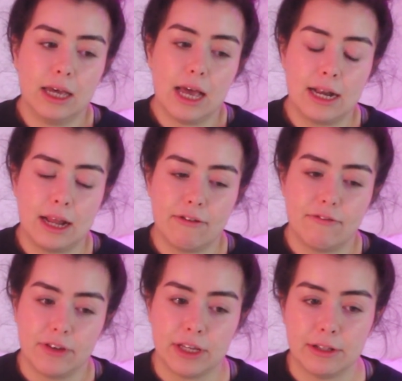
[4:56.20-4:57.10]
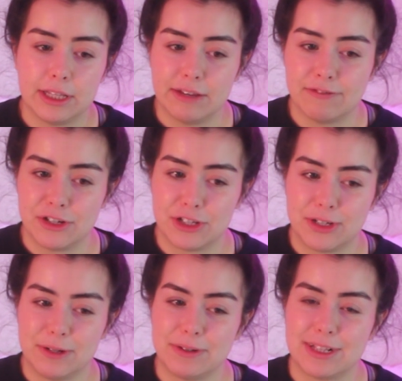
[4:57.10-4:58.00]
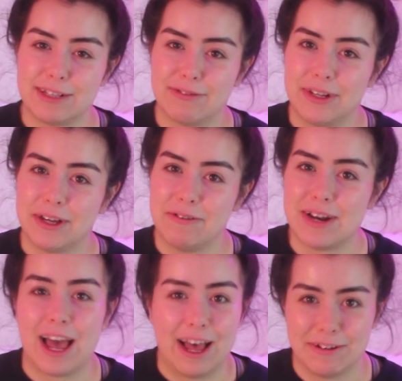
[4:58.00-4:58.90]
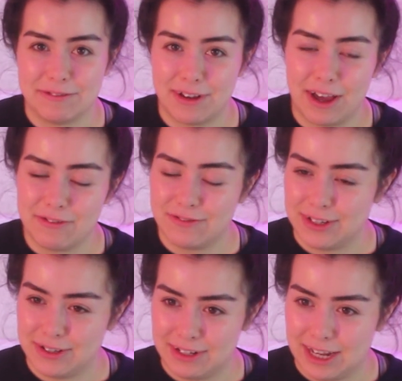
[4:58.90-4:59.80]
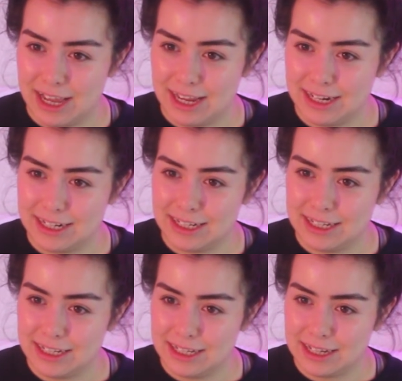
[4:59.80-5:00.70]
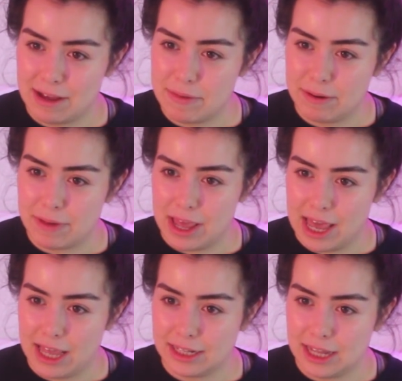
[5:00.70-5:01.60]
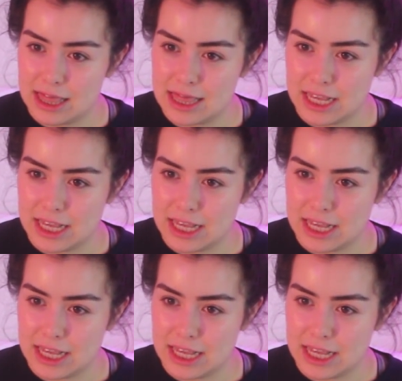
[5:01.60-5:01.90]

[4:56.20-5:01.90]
And I feel, even just doing this video now, I feel like I'm in my head like,